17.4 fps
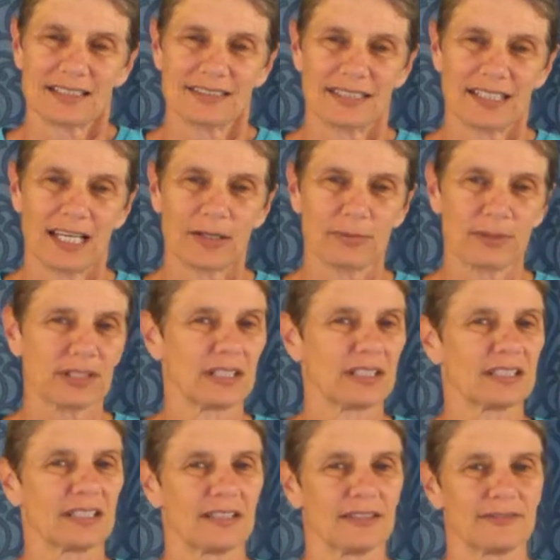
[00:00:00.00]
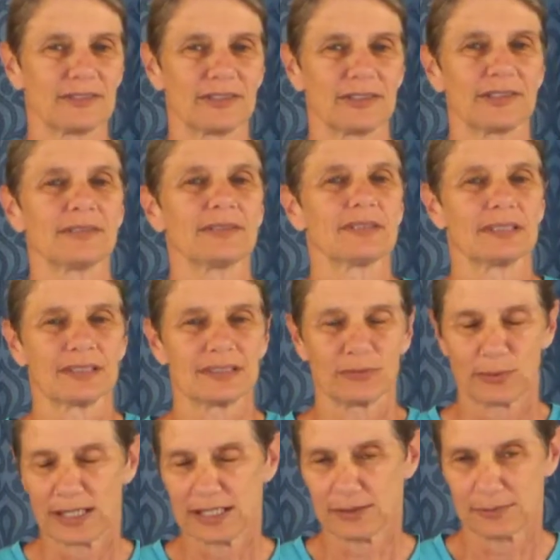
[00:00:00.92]
Today we're going to cover
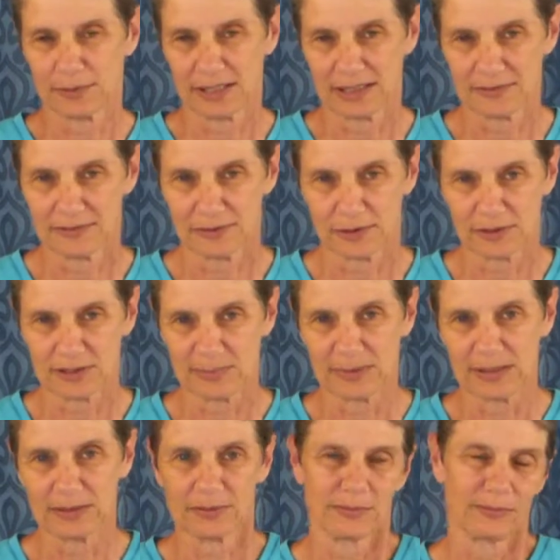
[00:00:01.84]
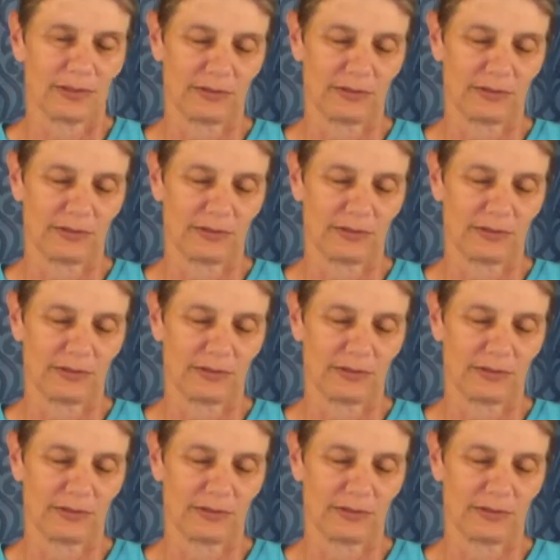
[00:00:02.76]
rate of reinforcement.